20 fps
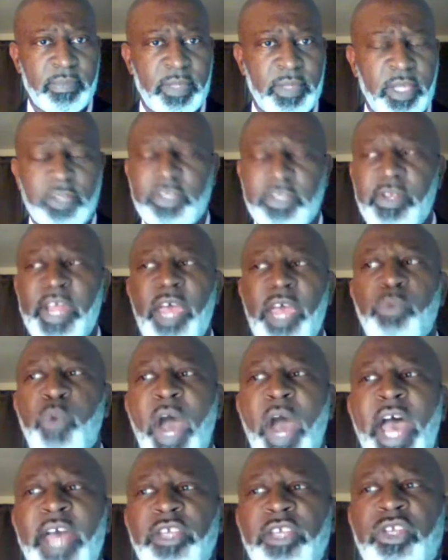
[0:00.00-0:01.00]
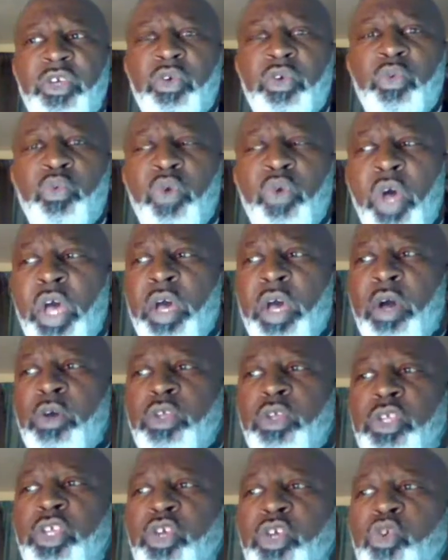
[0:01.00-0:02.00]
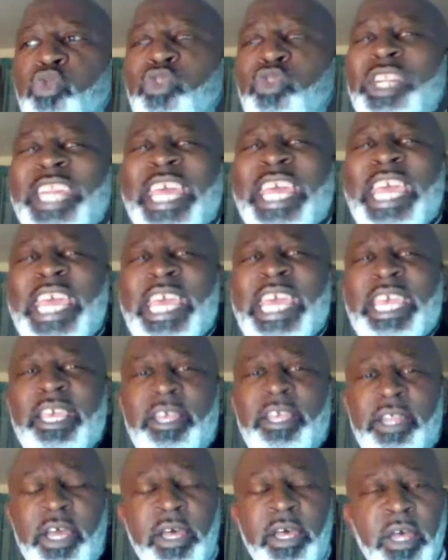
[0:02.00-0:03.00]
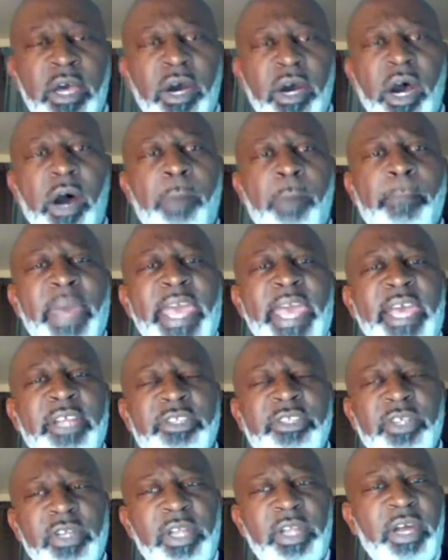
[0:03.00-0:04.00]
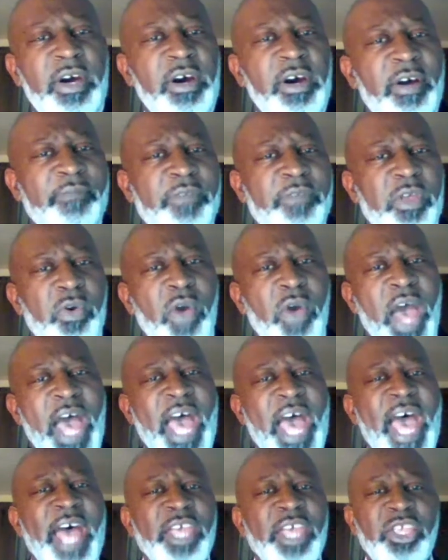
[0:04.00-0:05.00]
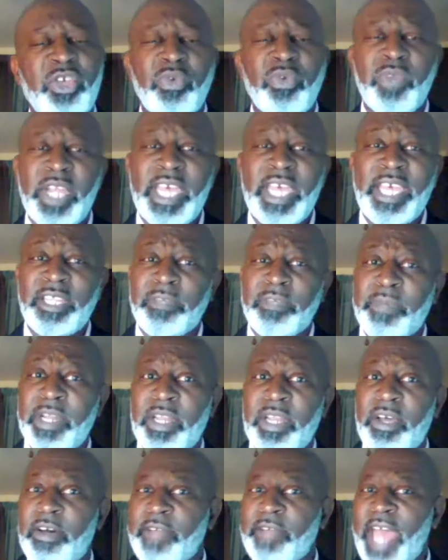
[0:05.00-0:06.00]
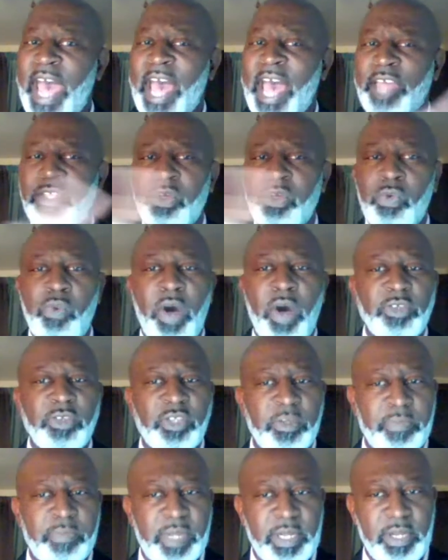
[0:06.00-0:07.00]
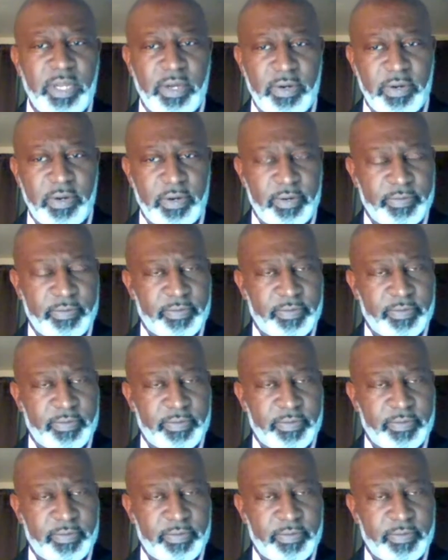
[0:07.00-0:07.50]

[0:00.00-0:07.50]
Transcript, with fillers: So that's why you you need a man to love you how you need to be loved, not how you want to be loved.